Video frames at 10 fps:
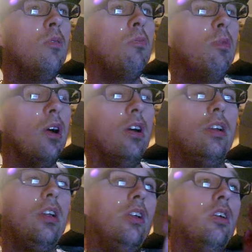But,
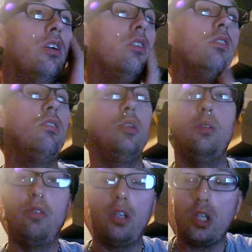you know, who's
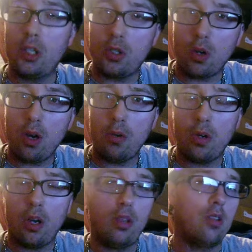in control and
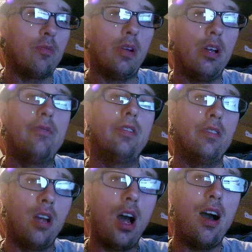all the above and
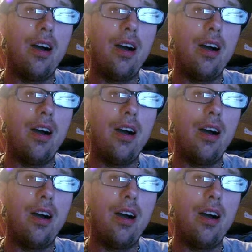all